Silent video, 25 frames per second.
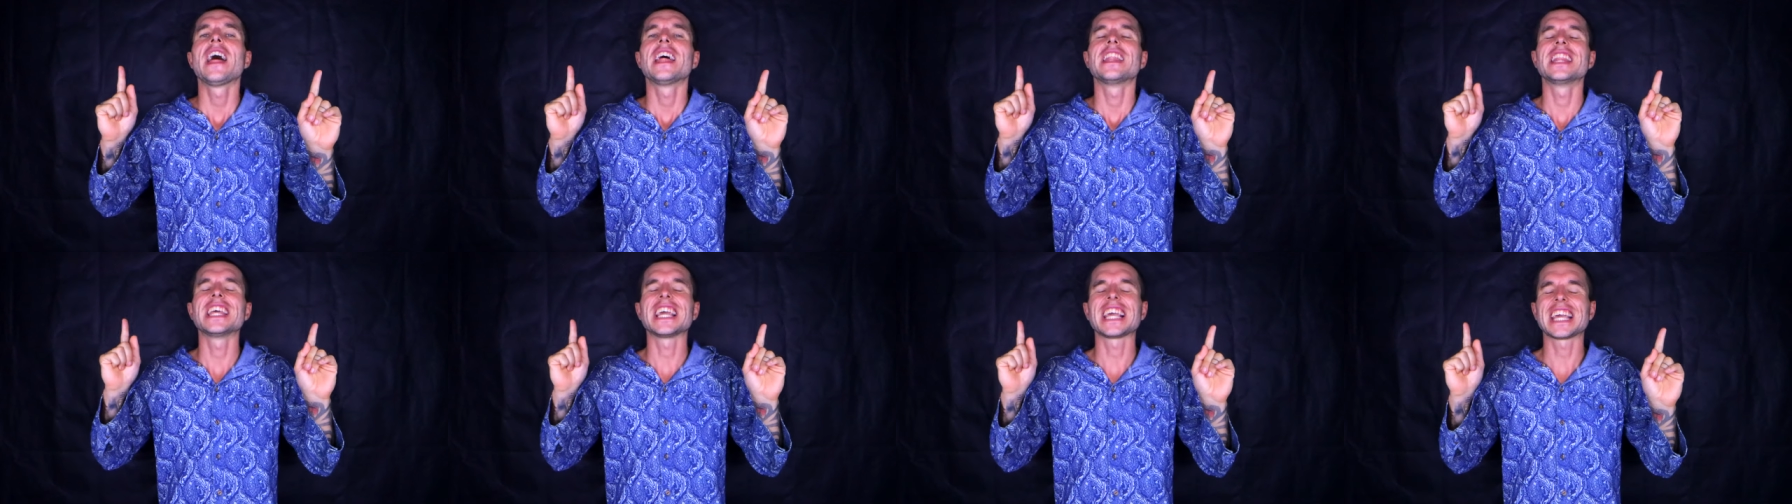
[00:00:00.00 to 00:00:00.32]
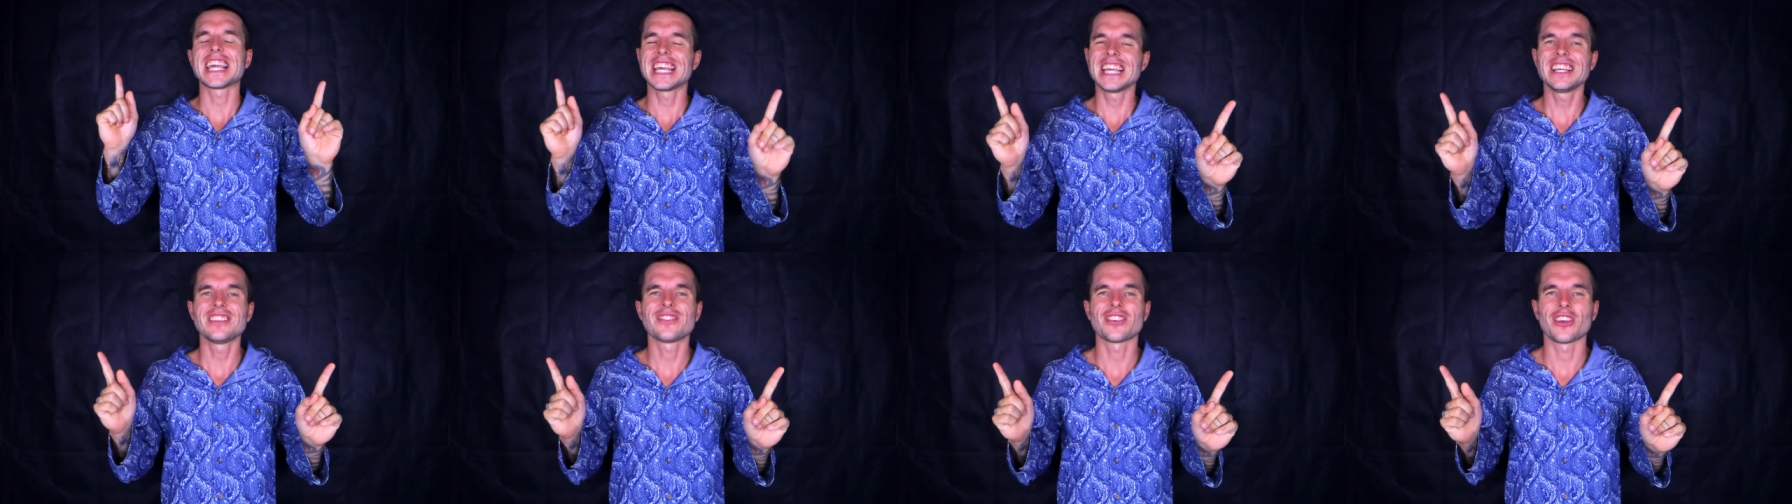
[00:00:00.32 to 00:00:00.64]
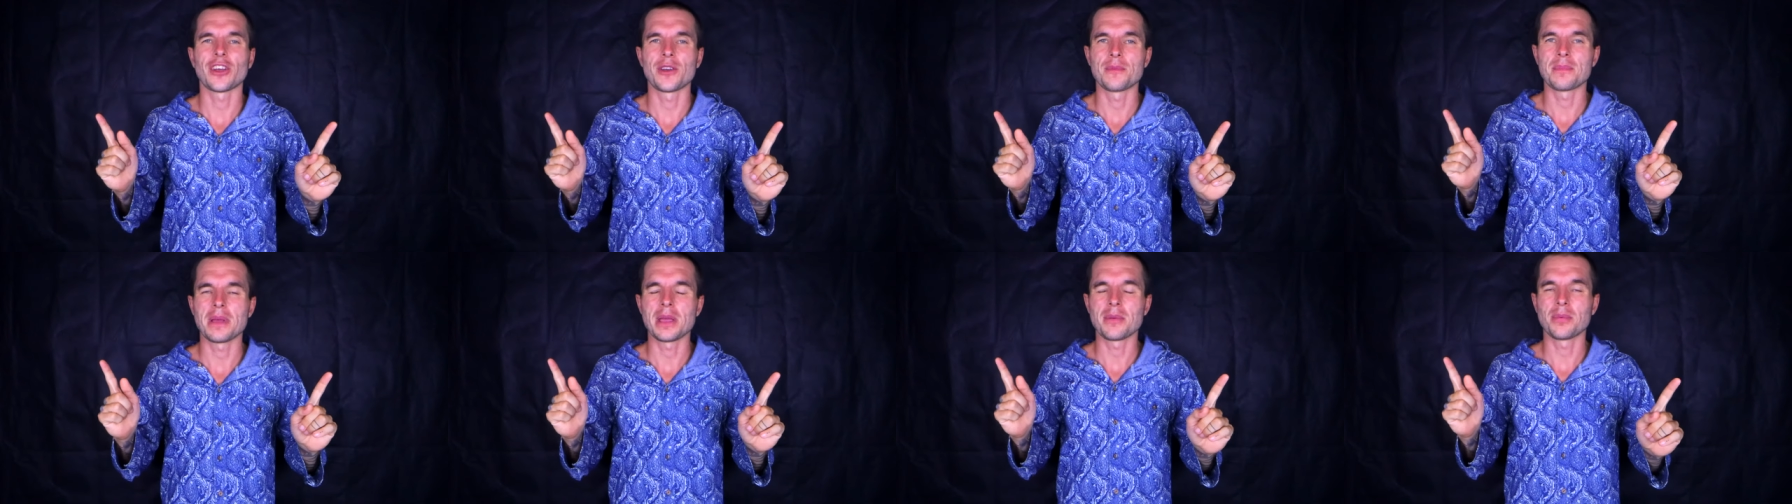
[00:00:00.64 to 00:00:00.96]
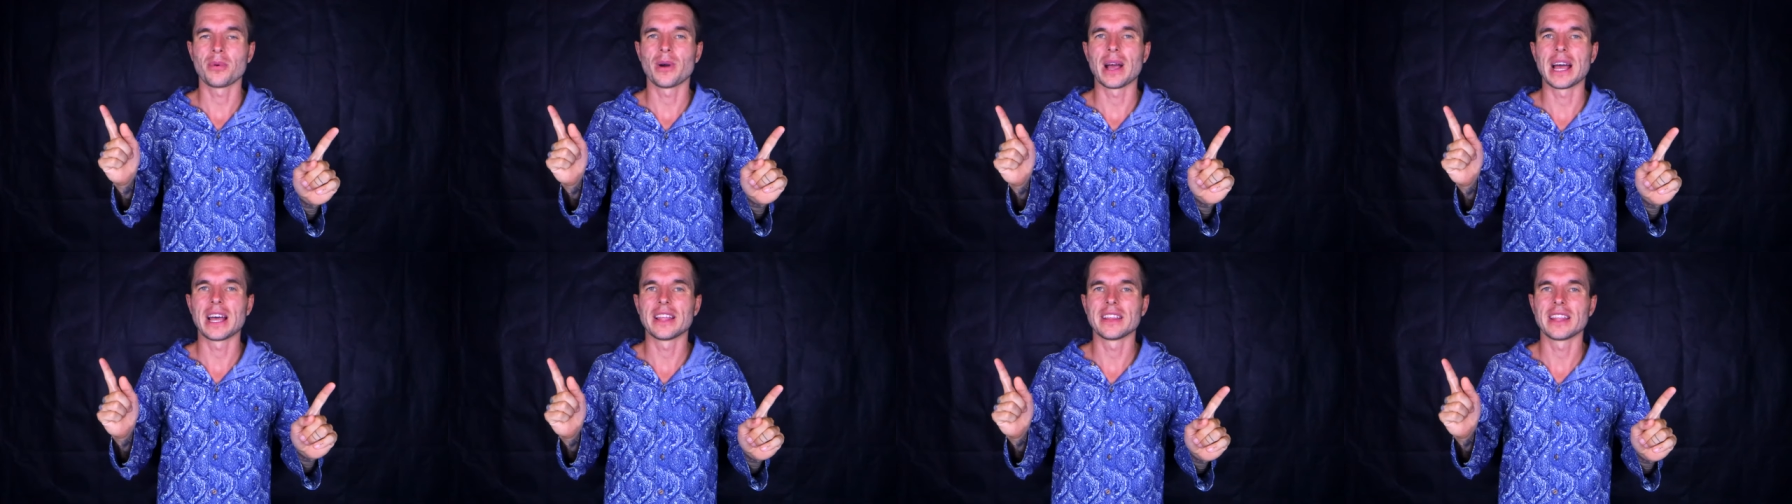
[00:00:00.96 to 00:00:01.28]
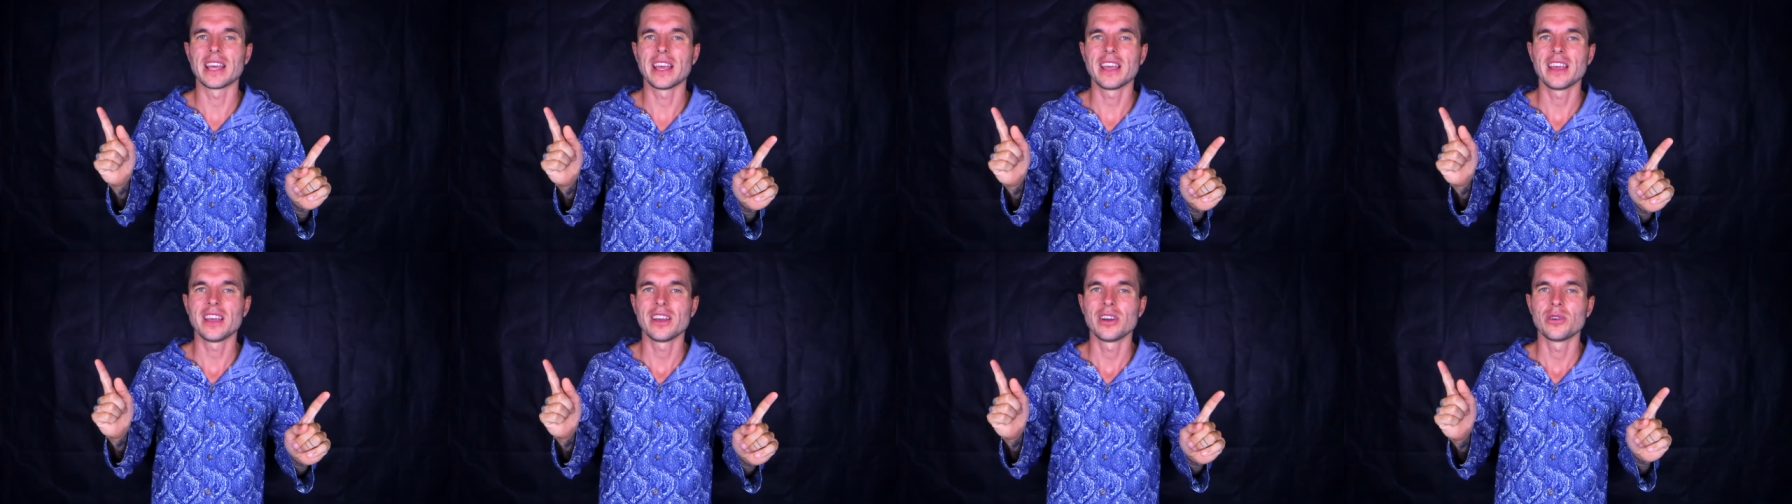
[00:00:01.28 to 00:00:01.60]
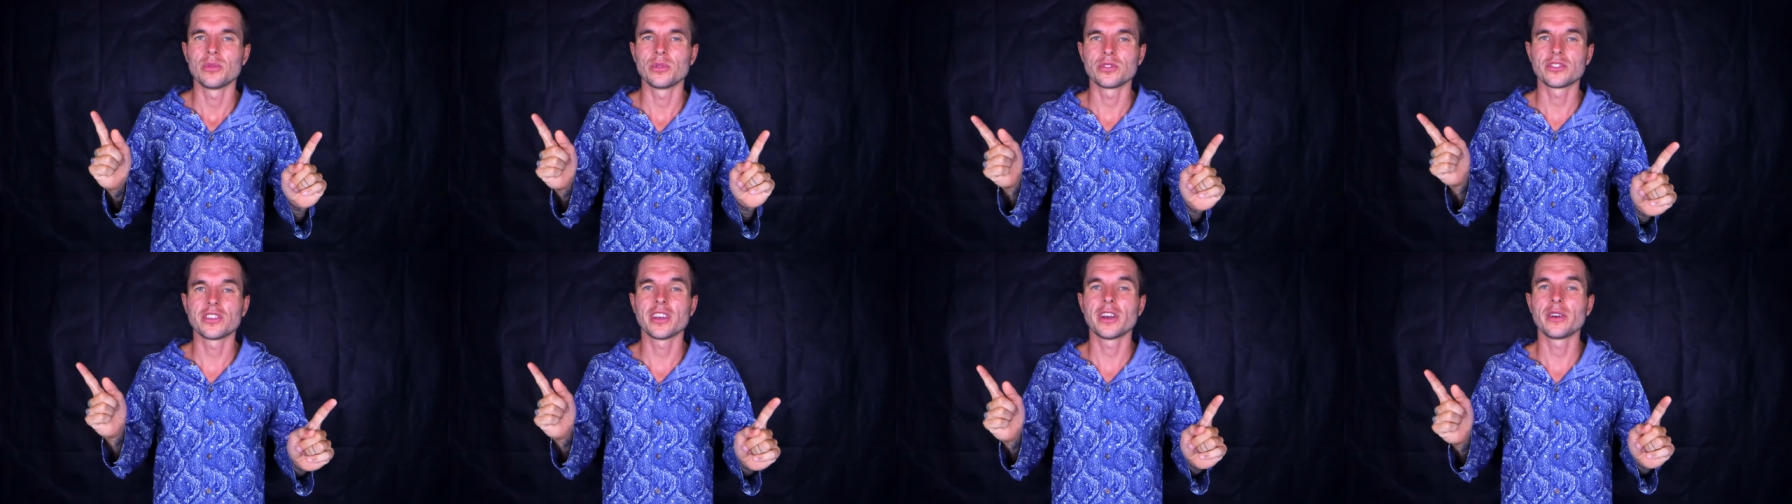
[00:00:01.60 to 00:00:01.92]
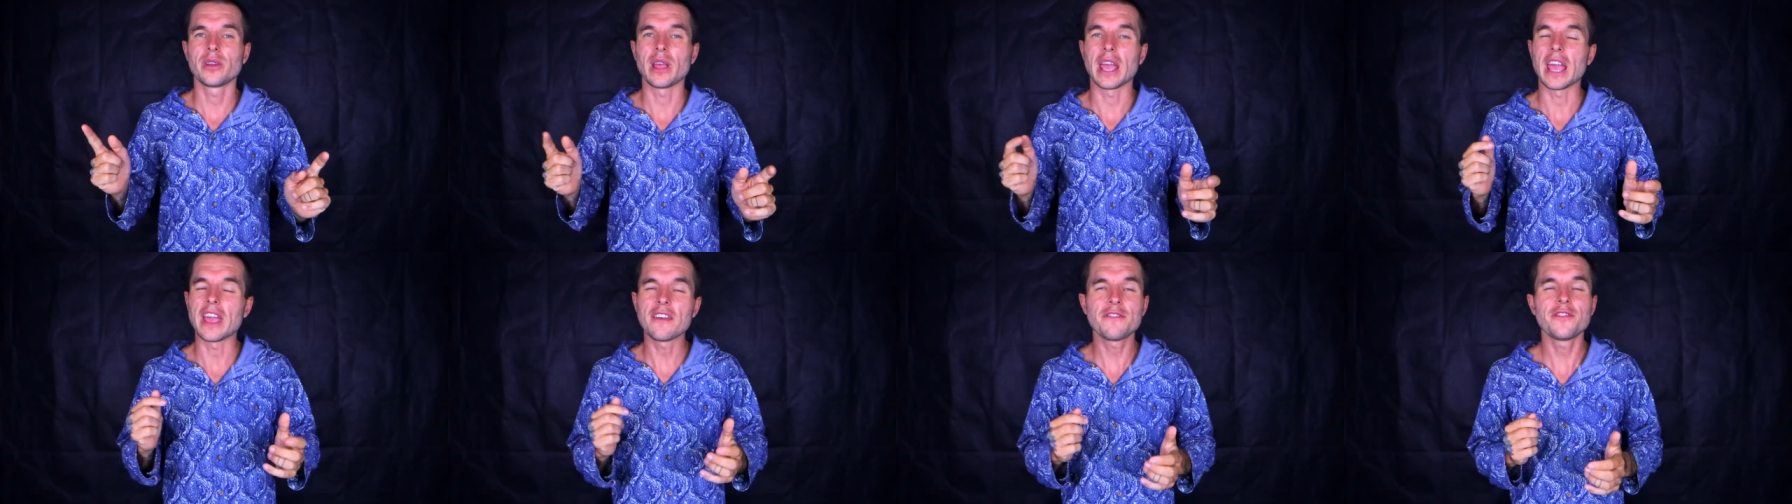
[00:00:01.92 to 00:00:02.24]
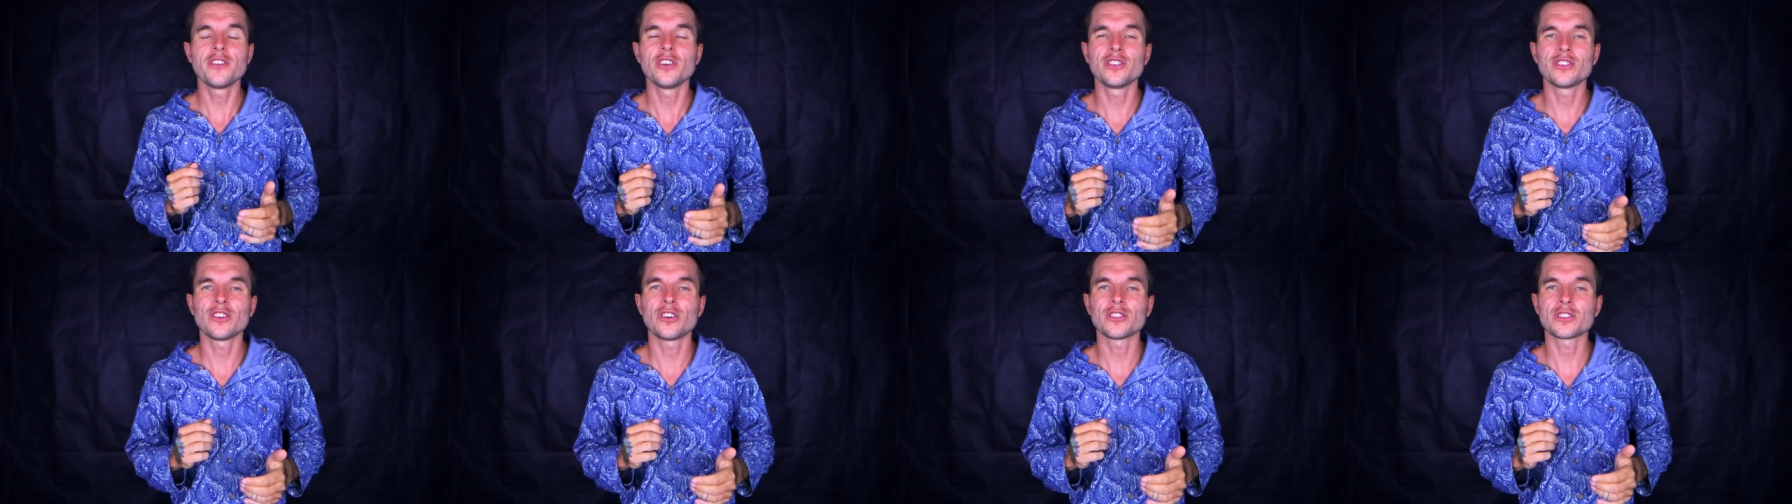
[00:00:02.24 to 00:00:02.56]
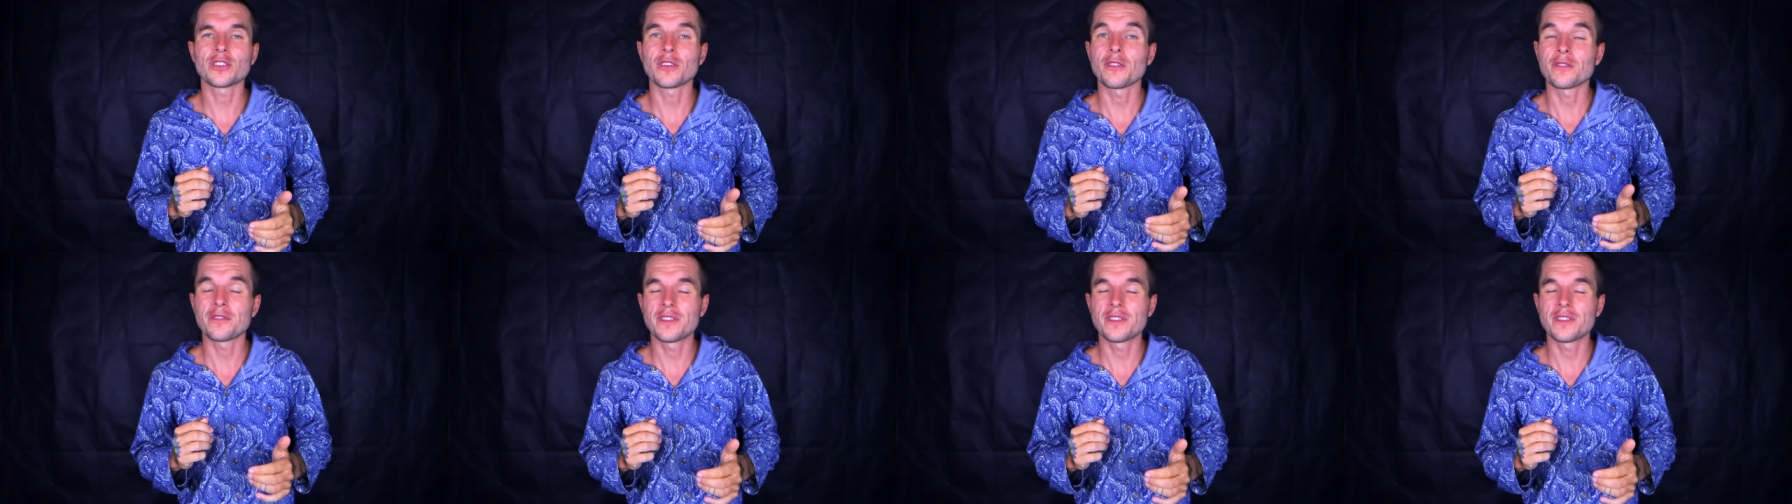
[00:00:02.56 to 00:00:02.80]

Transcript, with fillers: the keto people out there will tell you if you're not